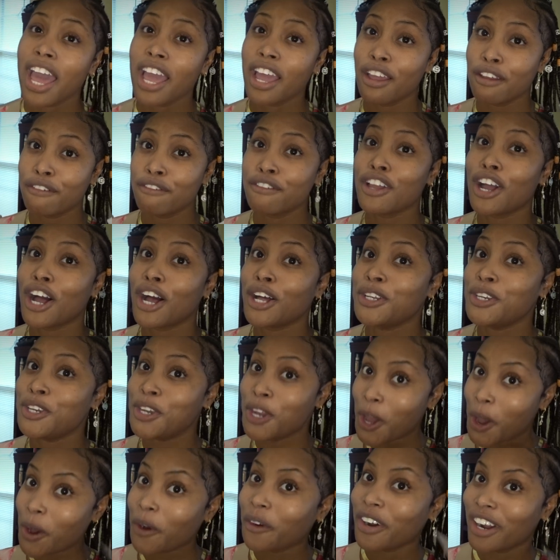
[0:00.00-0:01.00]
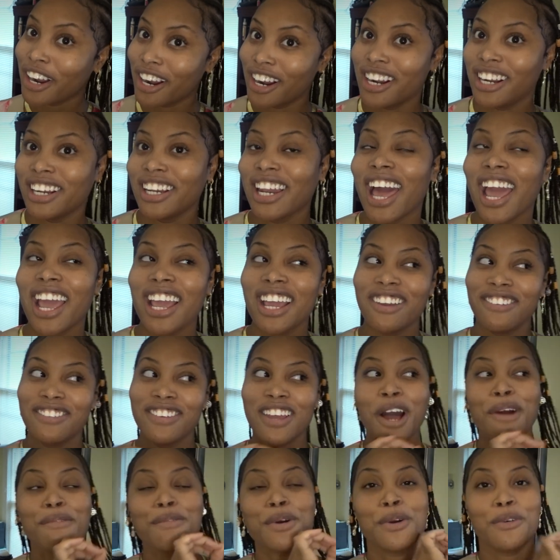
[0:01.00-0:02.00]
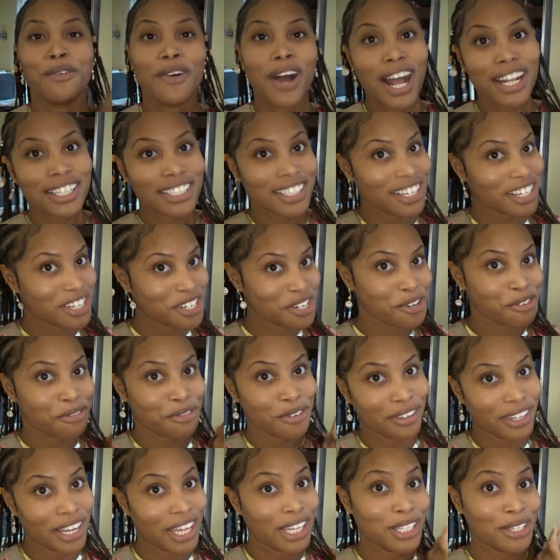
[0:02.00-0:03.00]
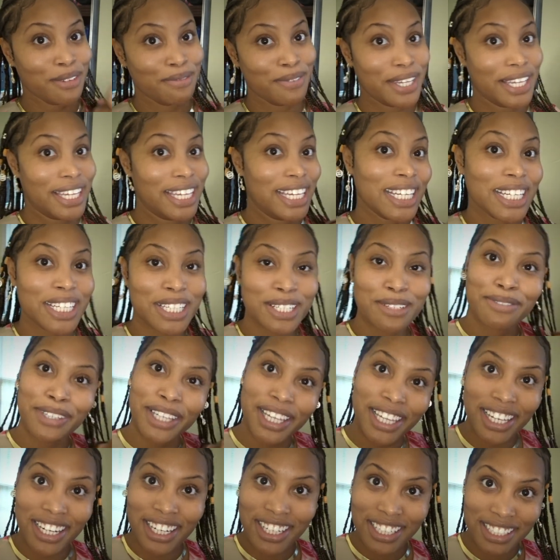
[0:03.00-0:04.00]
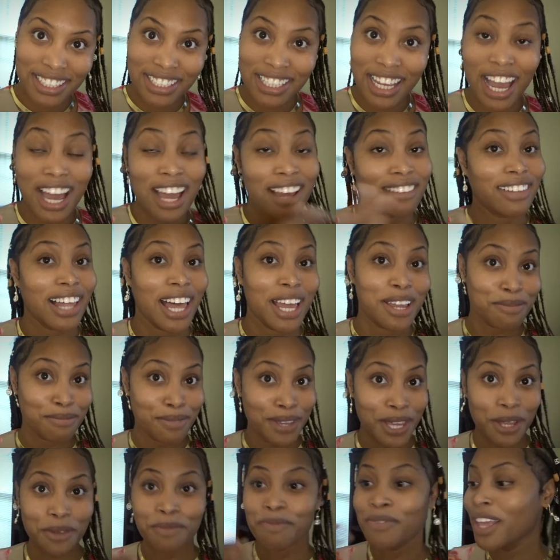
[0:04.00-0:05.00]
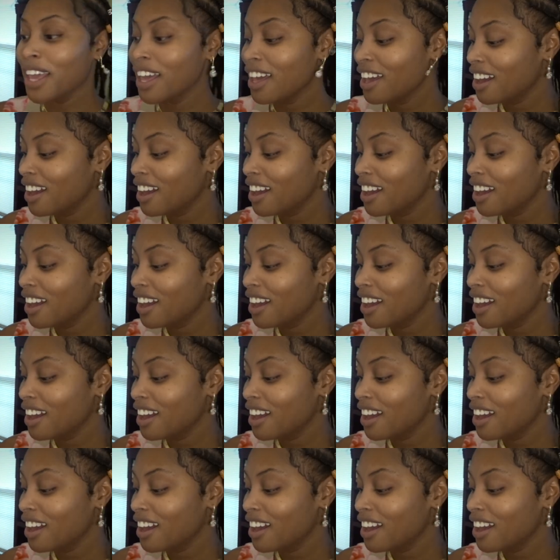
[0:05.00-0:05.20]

If y'all know her, like if y'all been watching her from like the beginning of time like me,